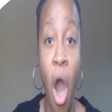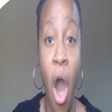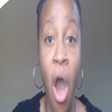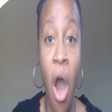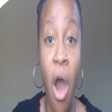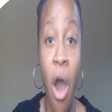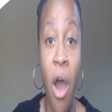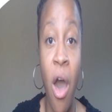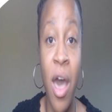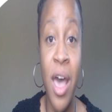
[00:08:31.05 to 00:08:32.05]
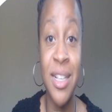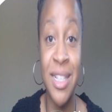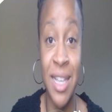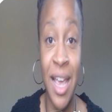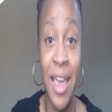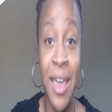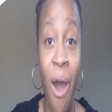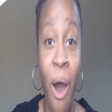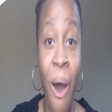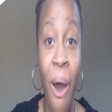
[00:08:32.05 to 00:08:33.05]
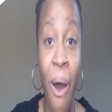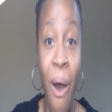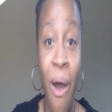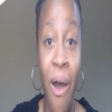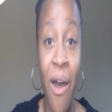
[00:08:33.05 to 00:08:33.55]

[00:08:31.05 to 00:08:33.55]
aw. Say aw.